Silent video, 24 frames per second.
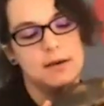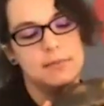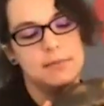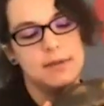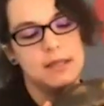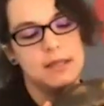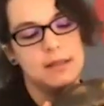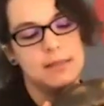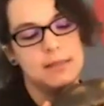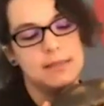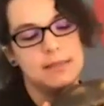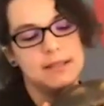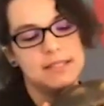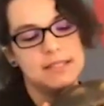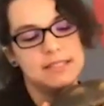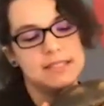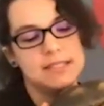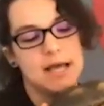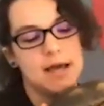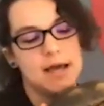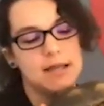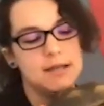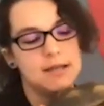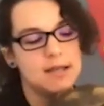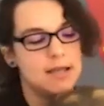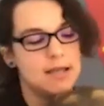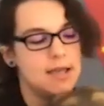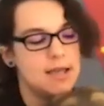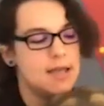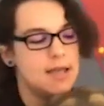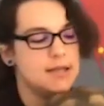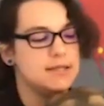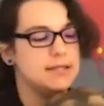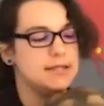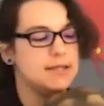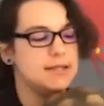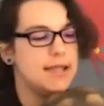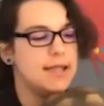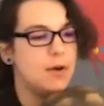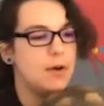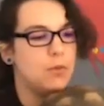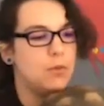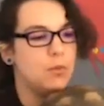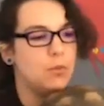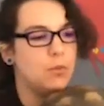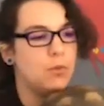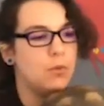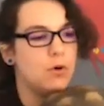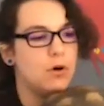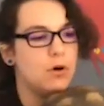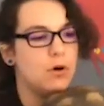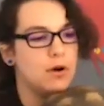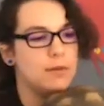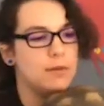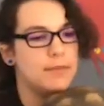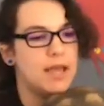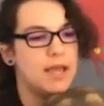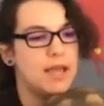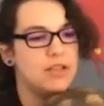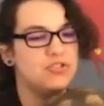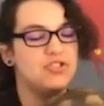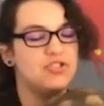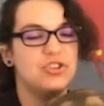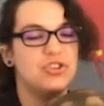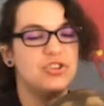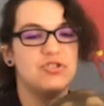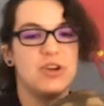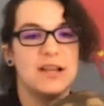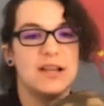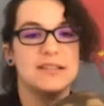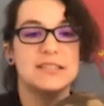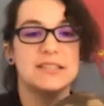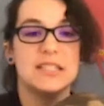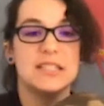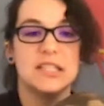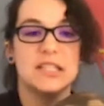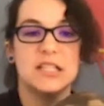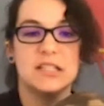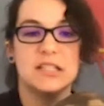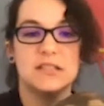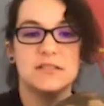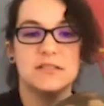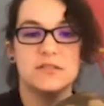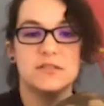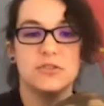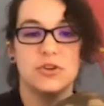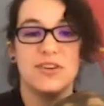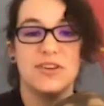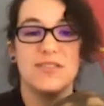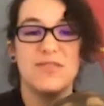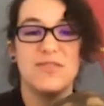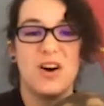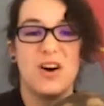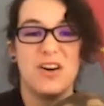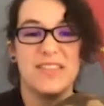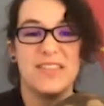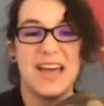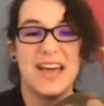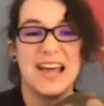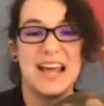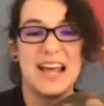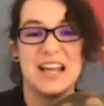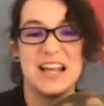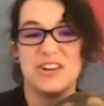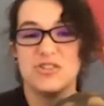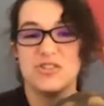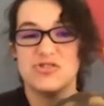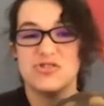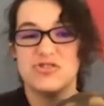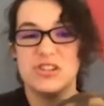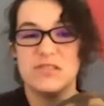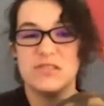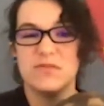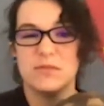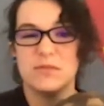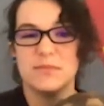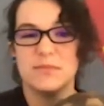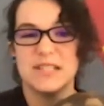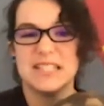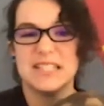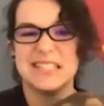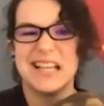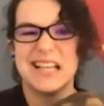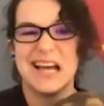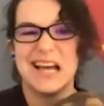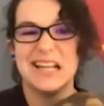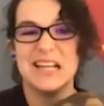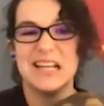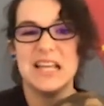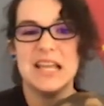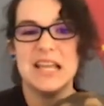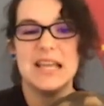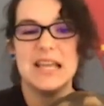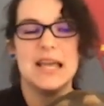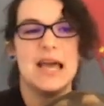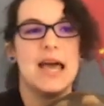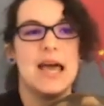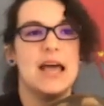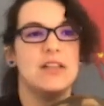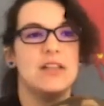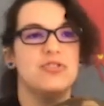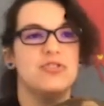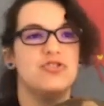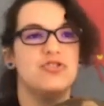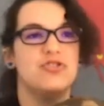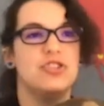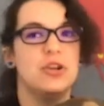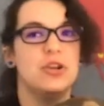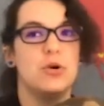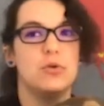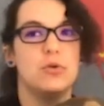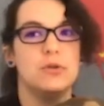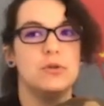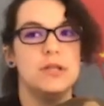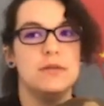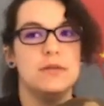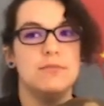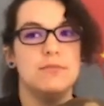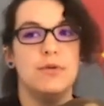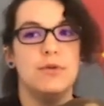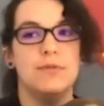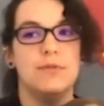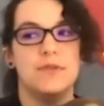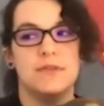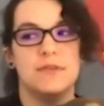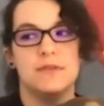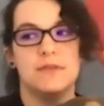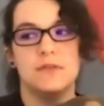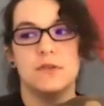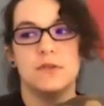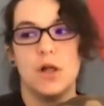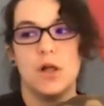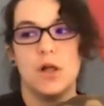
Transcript: in the sun to get warm. And she tries to conserve all that energy from the sun. And she only moves